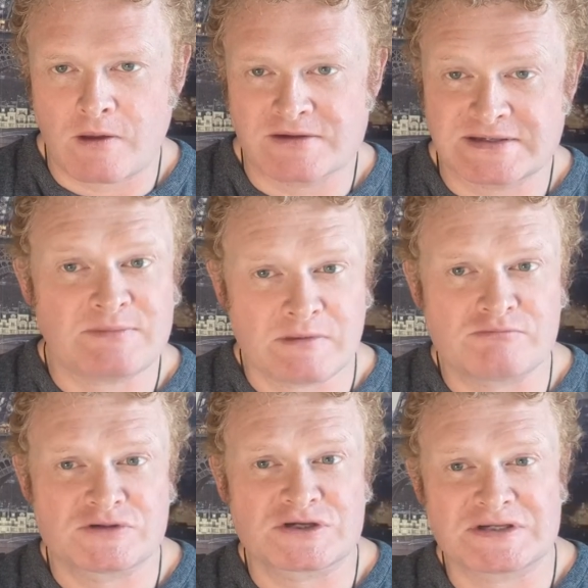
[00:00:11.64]

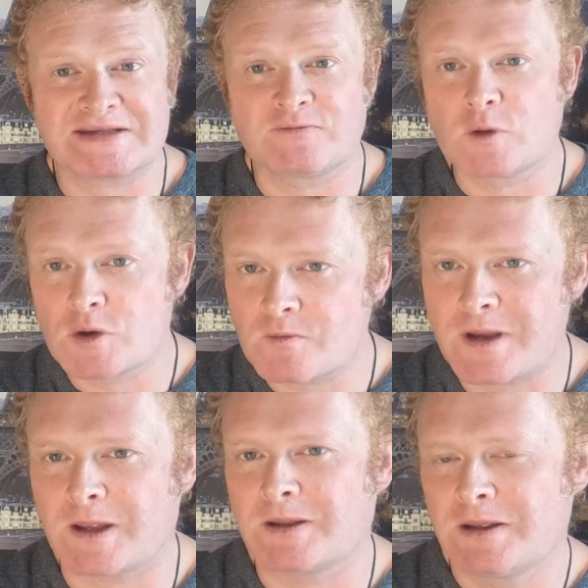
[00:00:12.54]
semi-successful
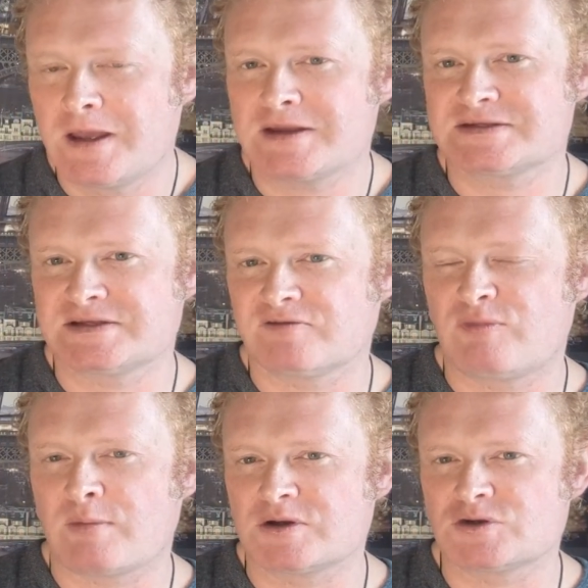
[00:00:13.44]
career as a
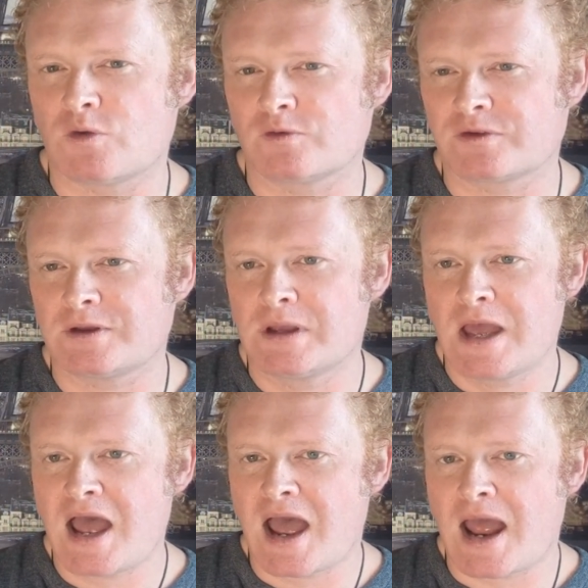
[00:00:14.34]
self-published author,
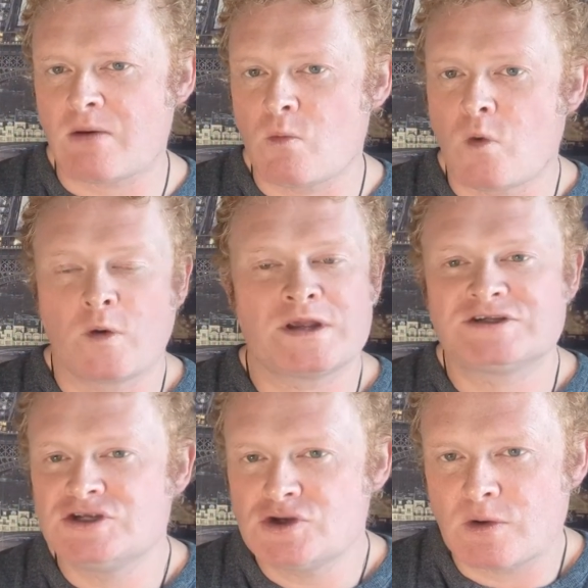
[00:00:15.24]
and what is
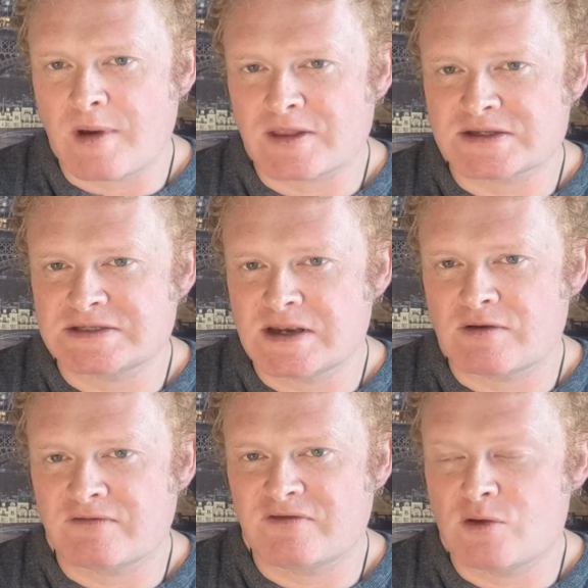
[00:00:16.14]
new about this year.
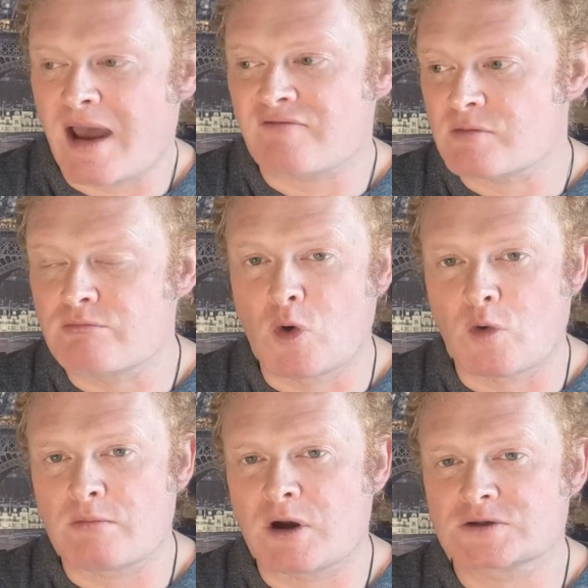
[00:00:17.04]
And if you haven't
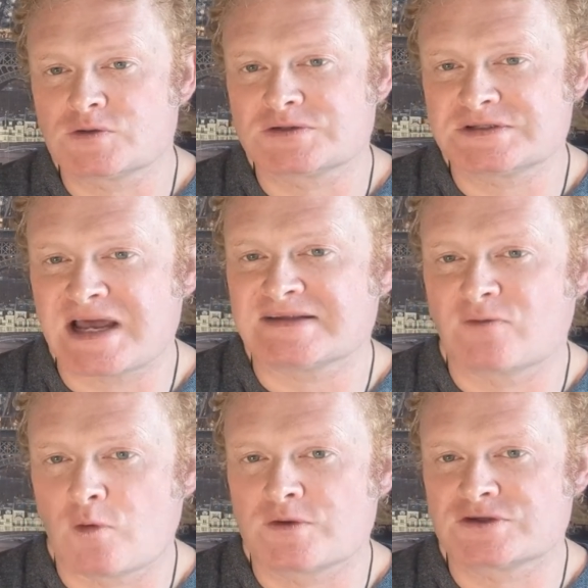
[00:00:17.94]
bought Mark Dawson's Ads for
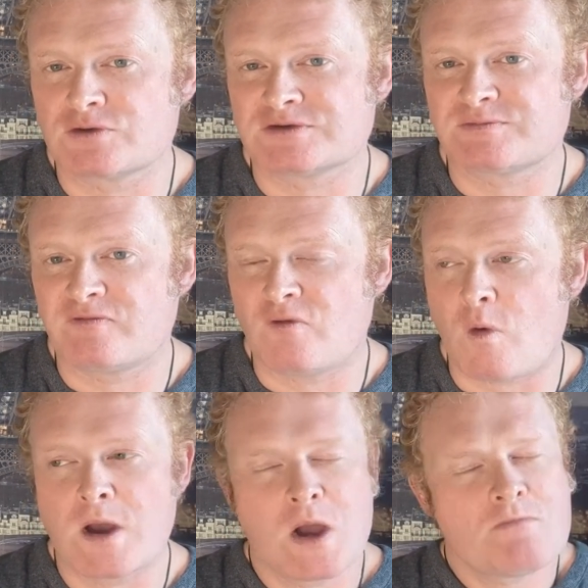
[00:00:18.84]
Authors course
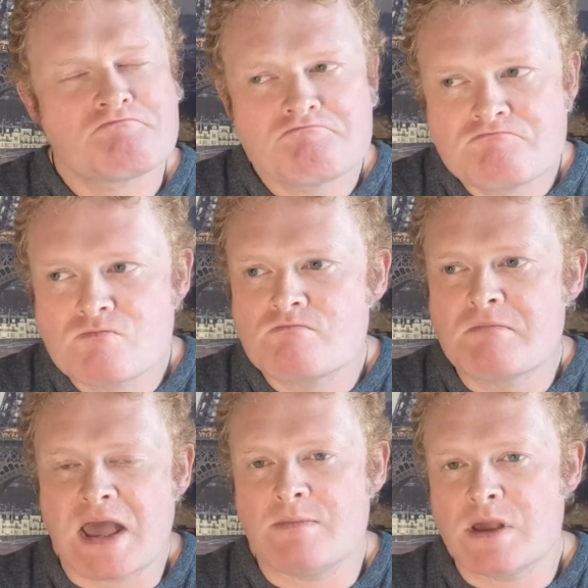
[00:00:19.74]
before,
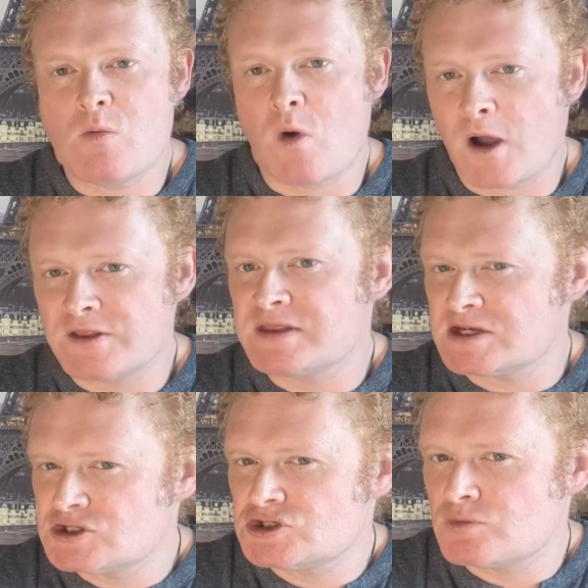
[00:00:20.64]
maybe why this
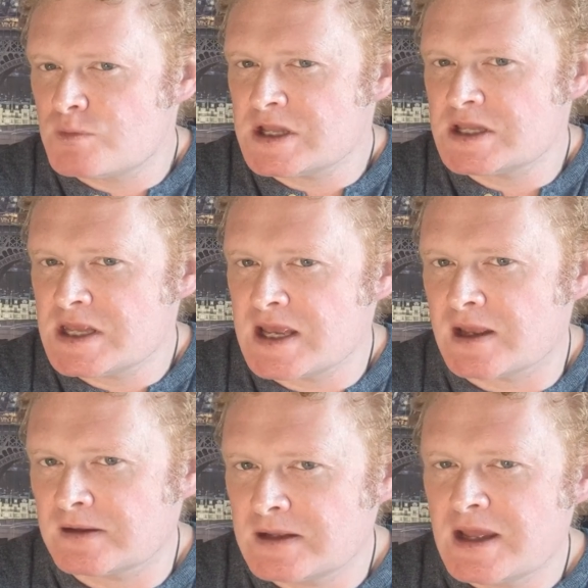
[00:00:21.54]
should be the year.